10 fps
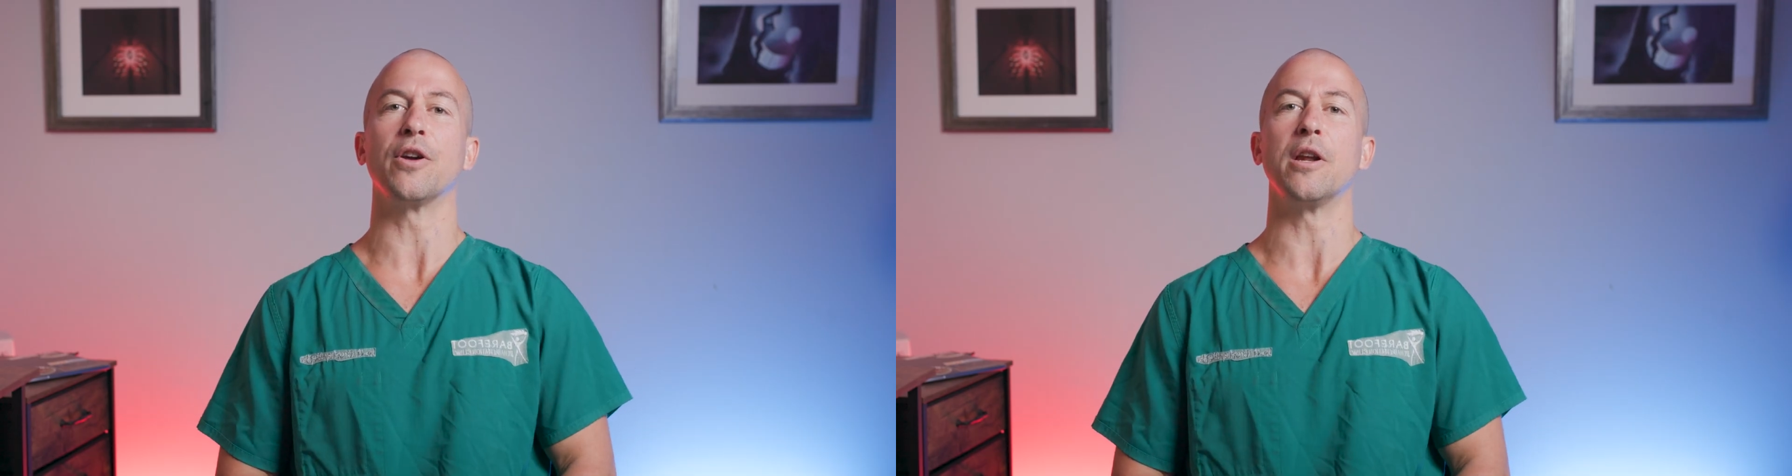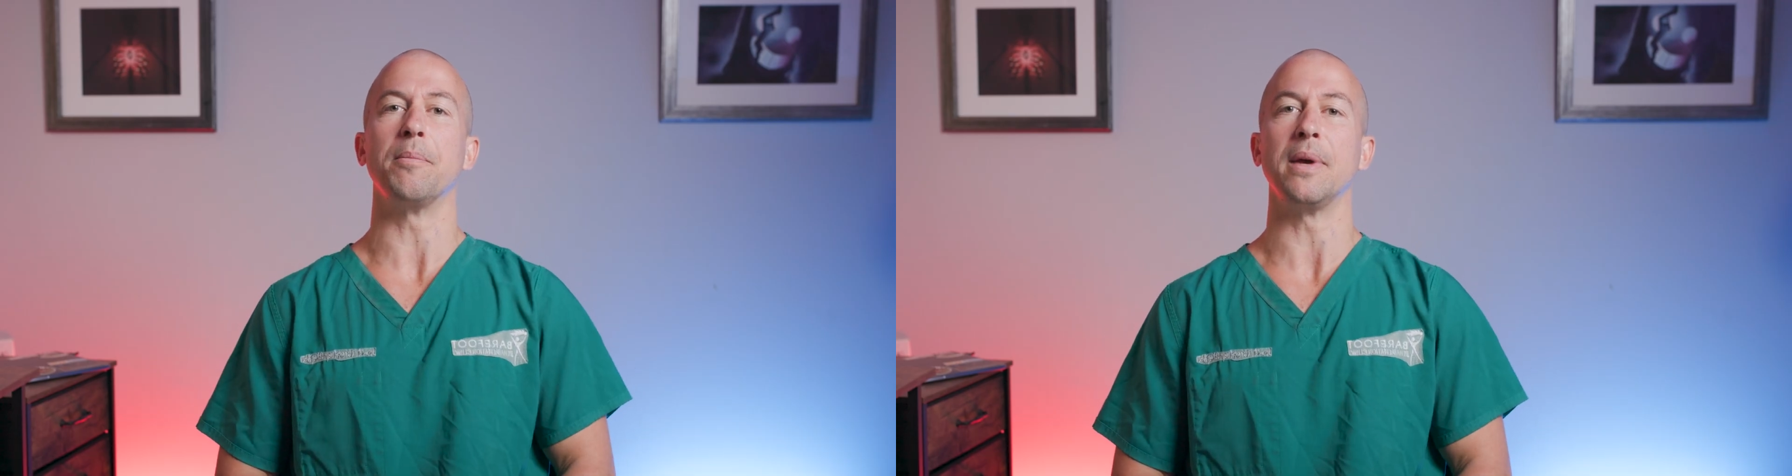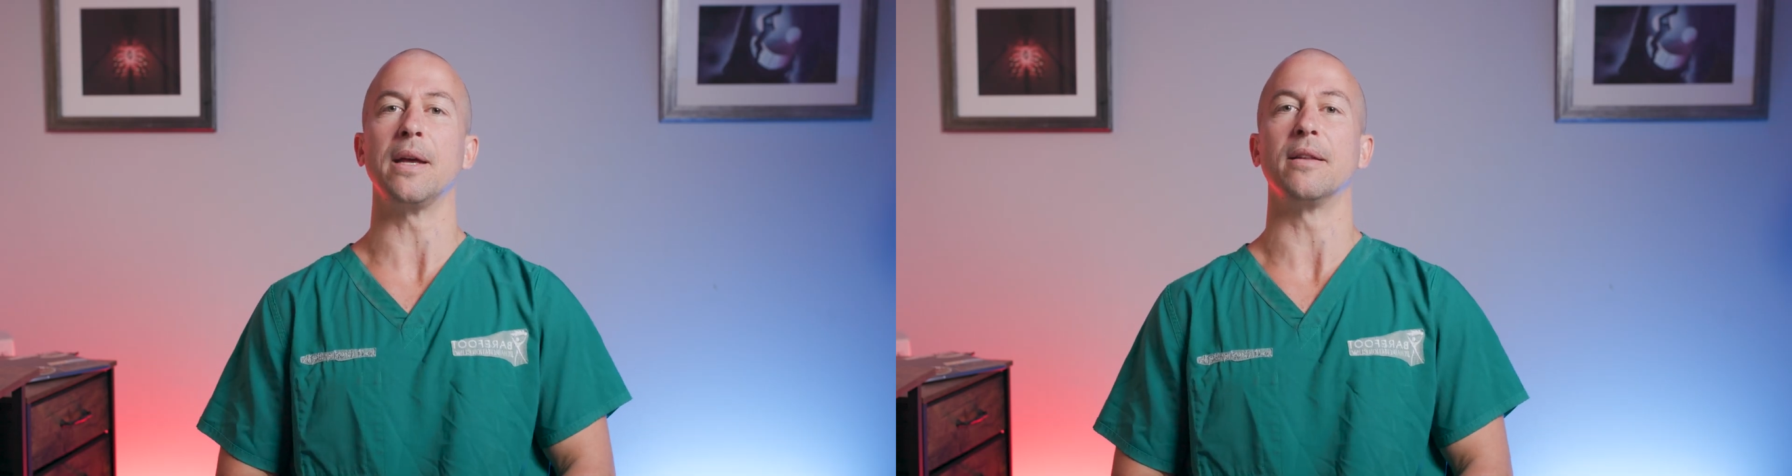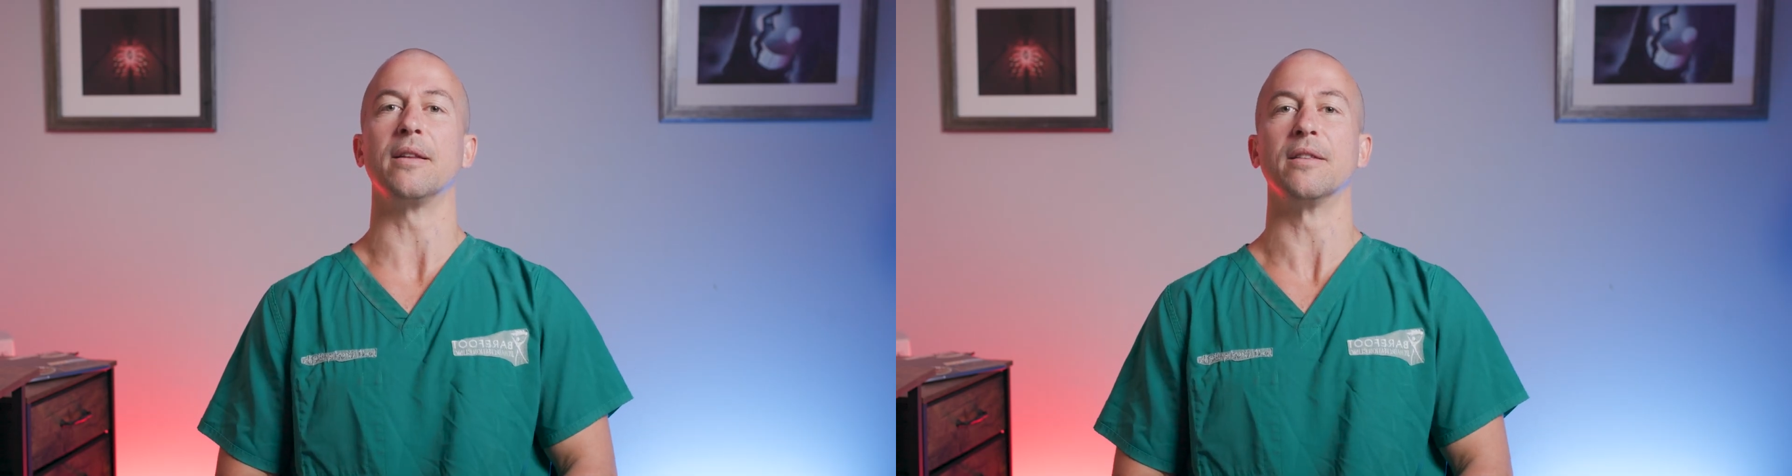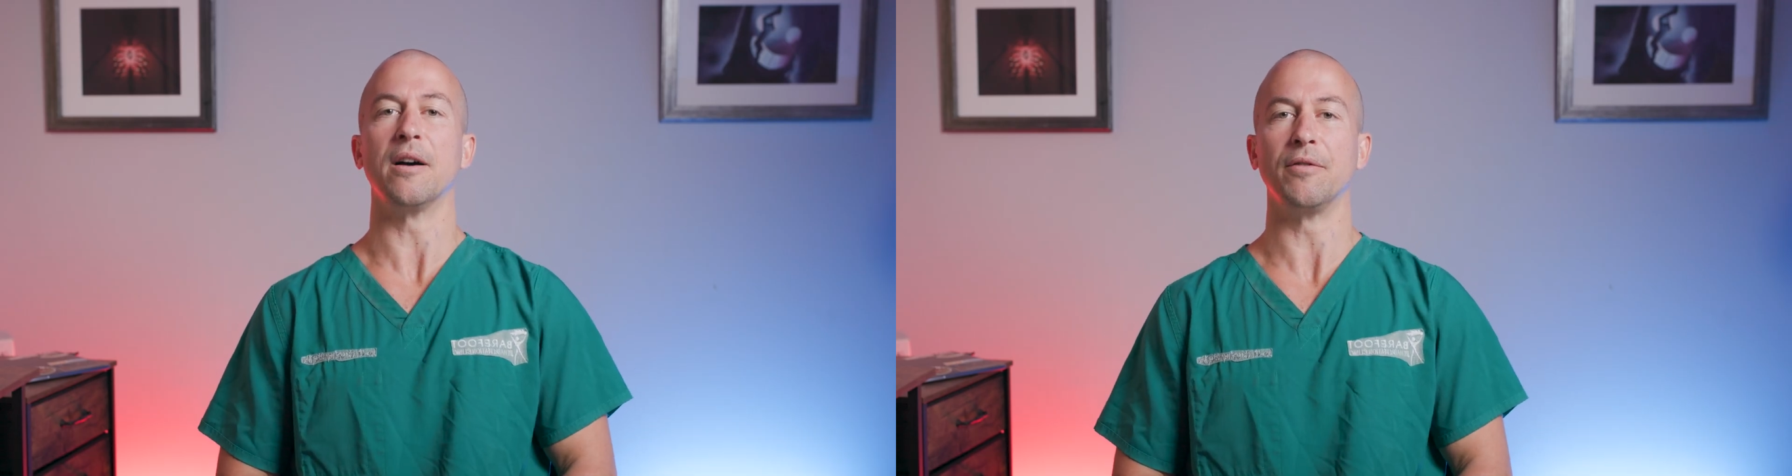gonna meet
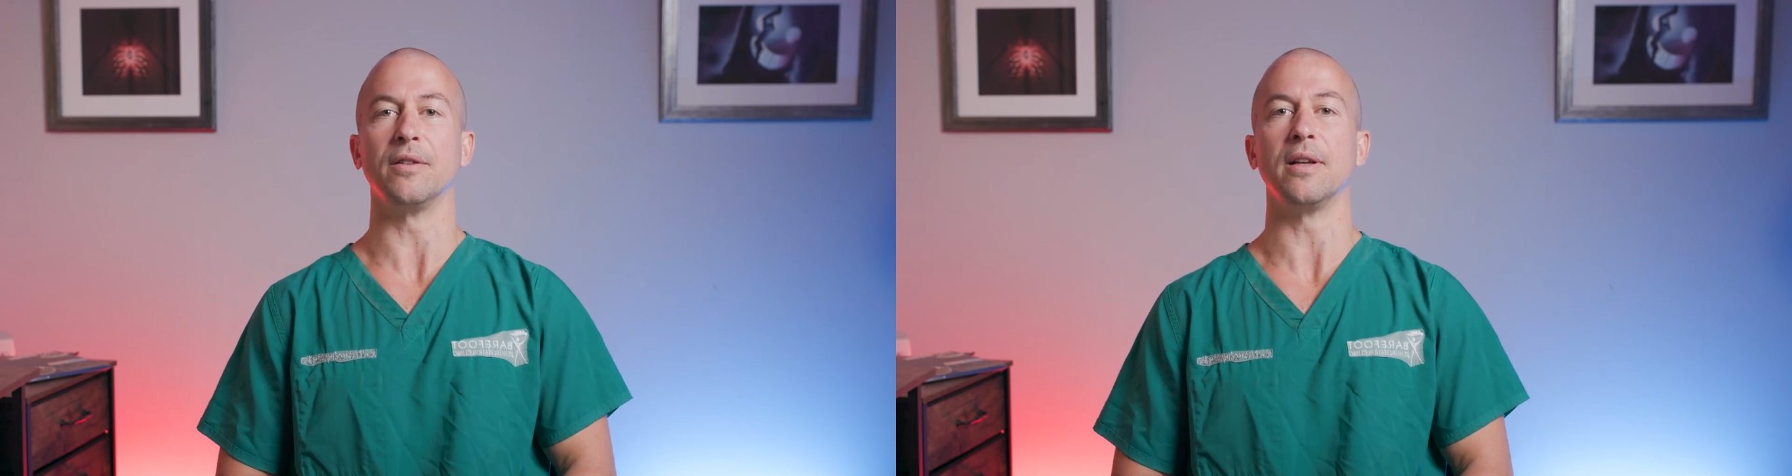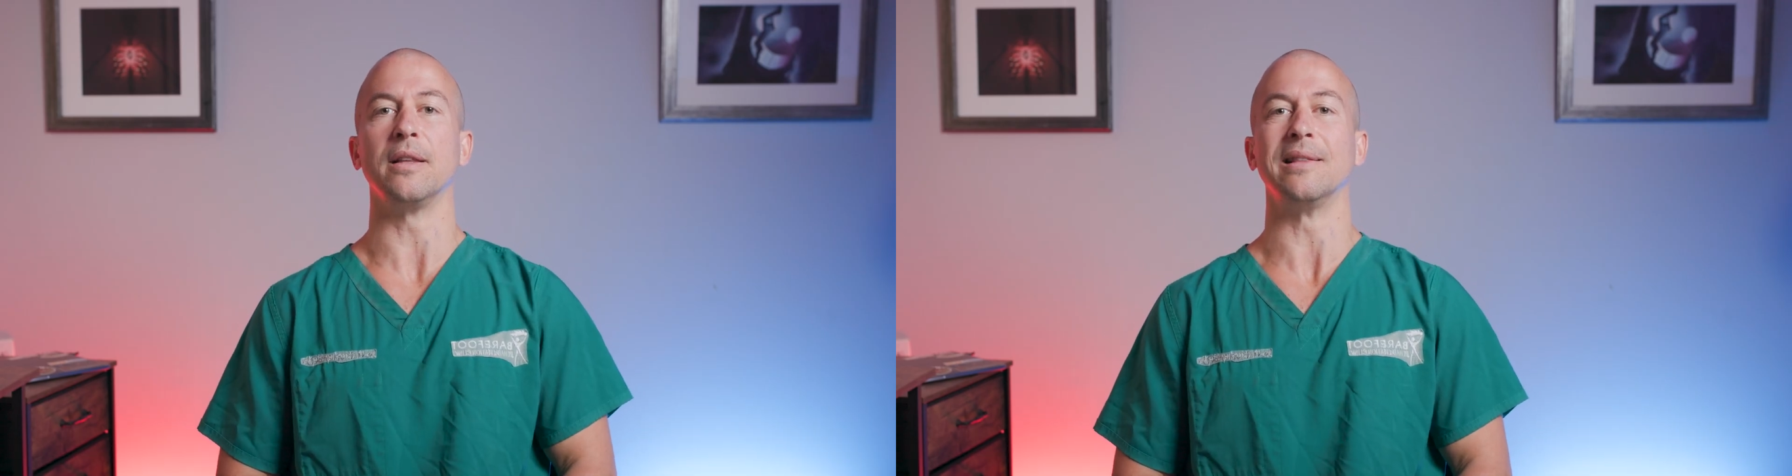the lovely